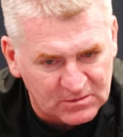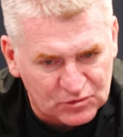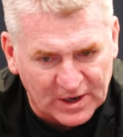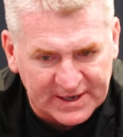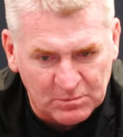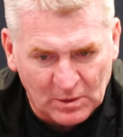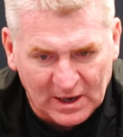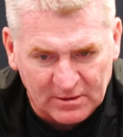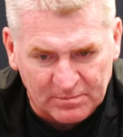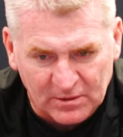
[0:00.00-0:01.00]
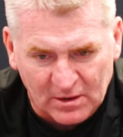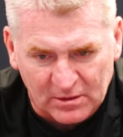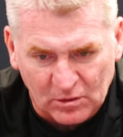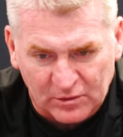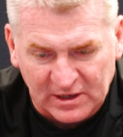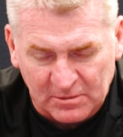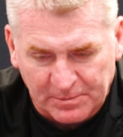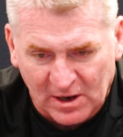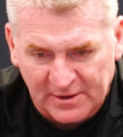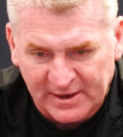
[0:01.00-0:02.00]
training well and, and looking the
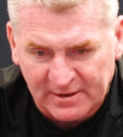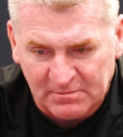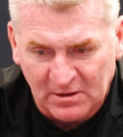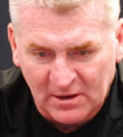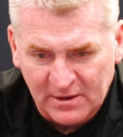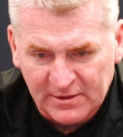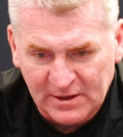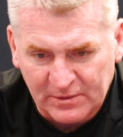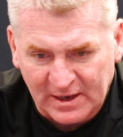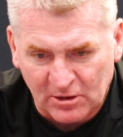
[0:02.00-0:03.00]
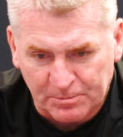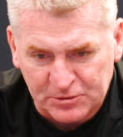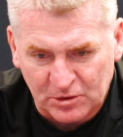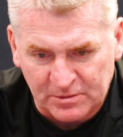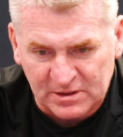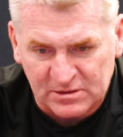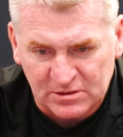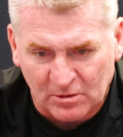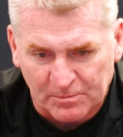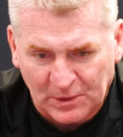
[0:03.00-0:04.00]
part, then they'll get an opportunity to
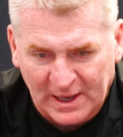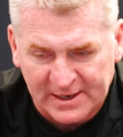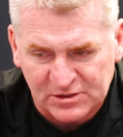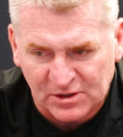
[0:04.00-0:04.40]
go and play.